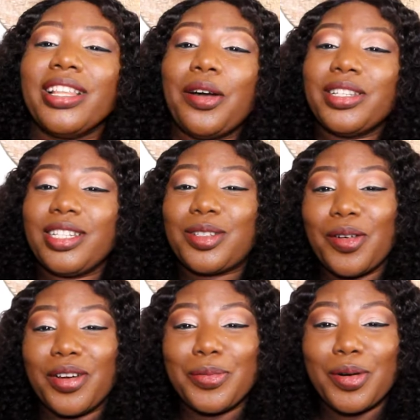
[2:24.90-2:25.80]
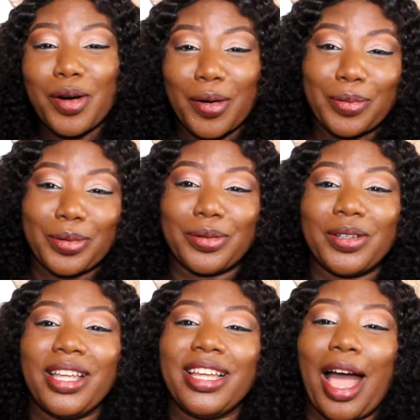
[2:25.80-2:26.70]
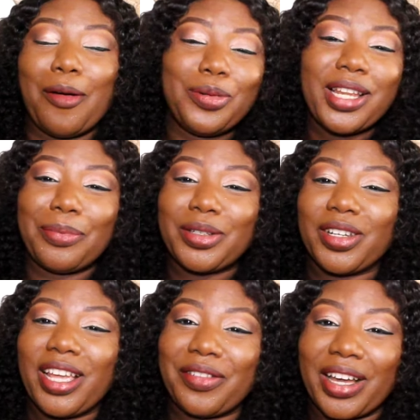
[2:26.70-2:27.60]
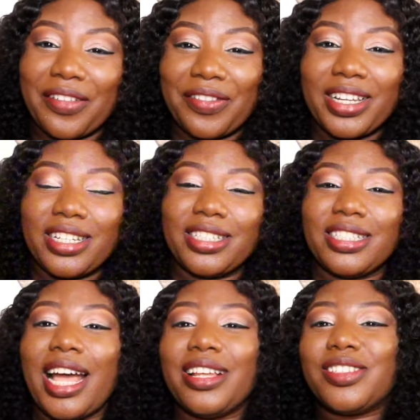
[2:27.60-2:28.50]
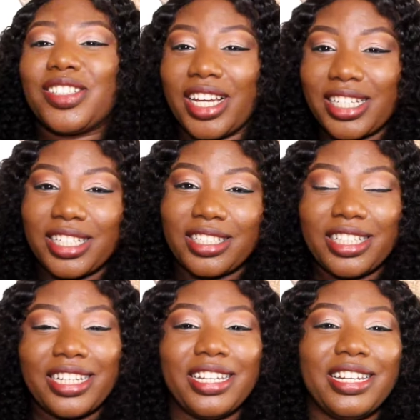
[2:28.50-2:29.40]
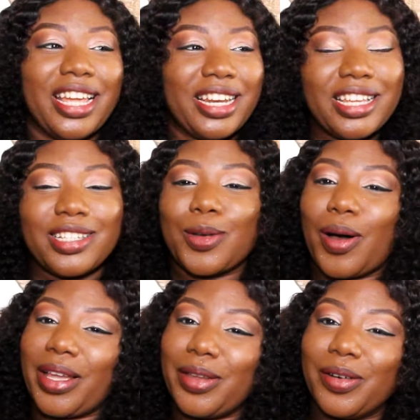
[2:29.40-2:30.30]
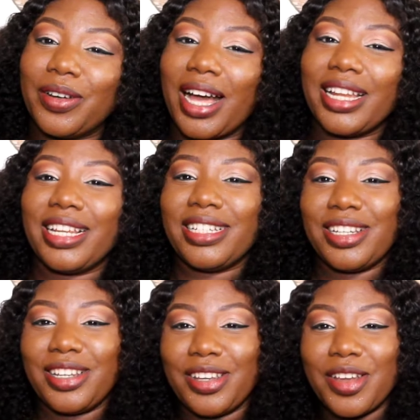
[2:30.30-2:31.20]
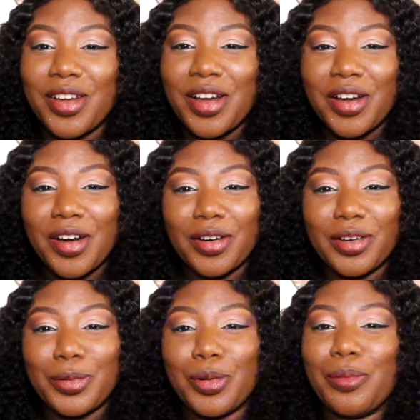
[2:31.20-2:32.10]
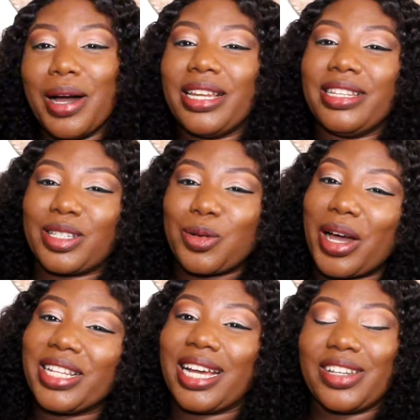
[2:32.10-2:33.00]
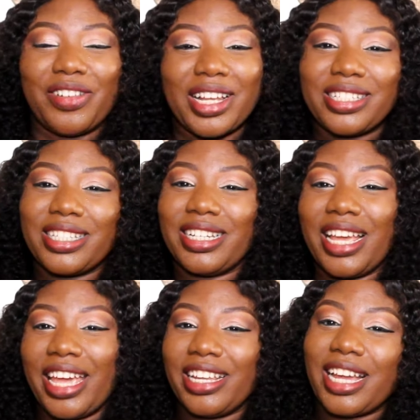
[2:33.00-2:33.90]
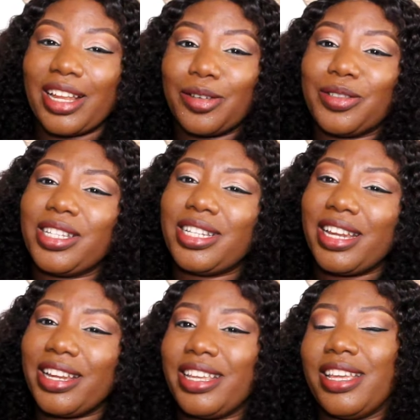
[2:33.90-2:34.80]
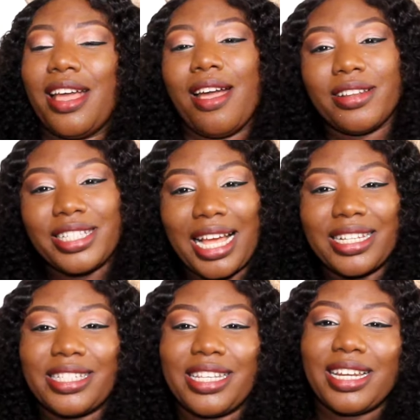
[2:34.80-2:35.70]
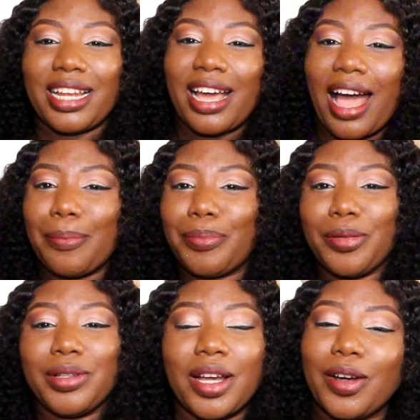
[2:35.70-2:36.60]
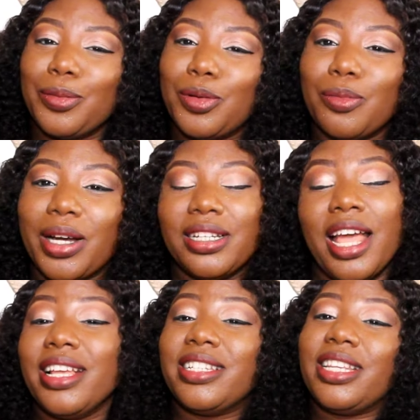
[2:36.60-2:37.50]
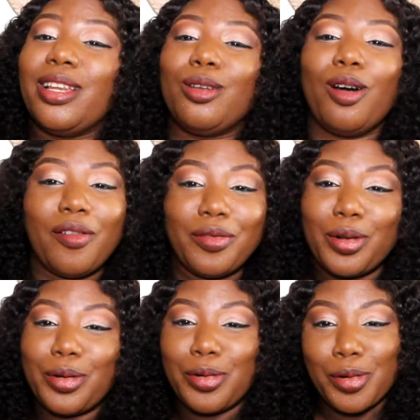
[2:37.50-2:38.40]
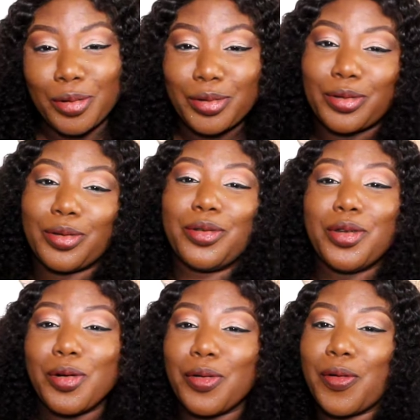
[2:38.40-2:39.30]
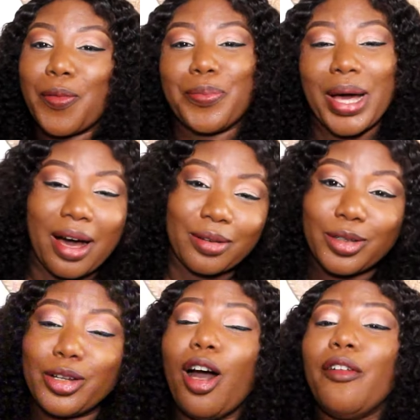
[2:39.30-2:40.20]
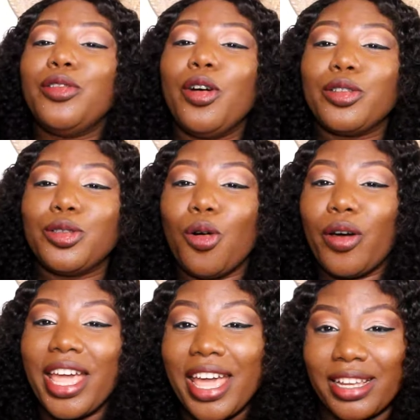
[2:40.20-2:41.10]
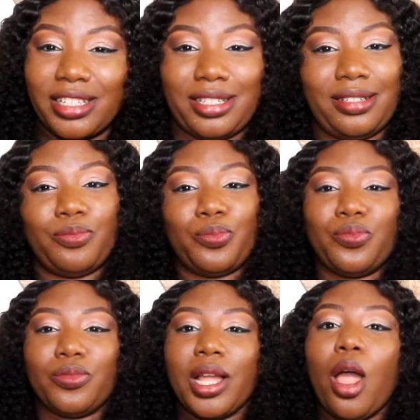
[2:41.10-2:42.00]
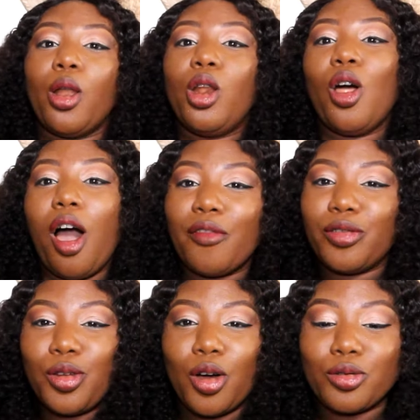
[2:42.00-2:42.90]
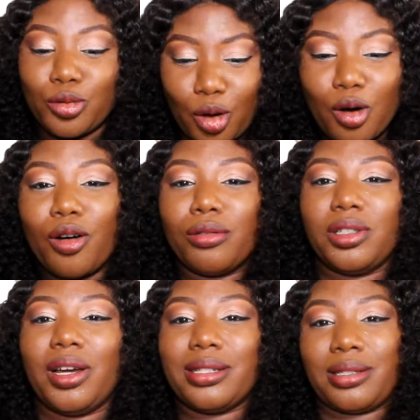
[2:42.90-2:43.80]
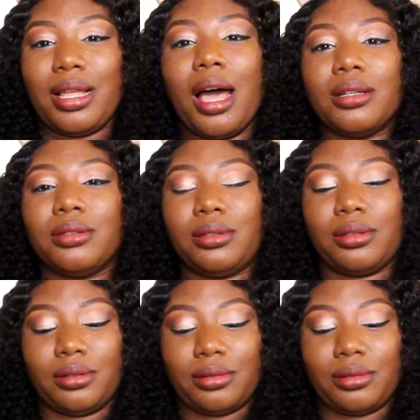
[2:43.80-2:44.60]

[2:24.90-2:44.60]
There was this Oyibo couple. I'll put their picture here if I can find it. That is trending. The lady is quite young, and then the Oyibo man is quite advanced in age. And you can see the lady dancing and happy with her Oyibo man. See, love knows no bound. Love knows no age. Love knows no, you understand?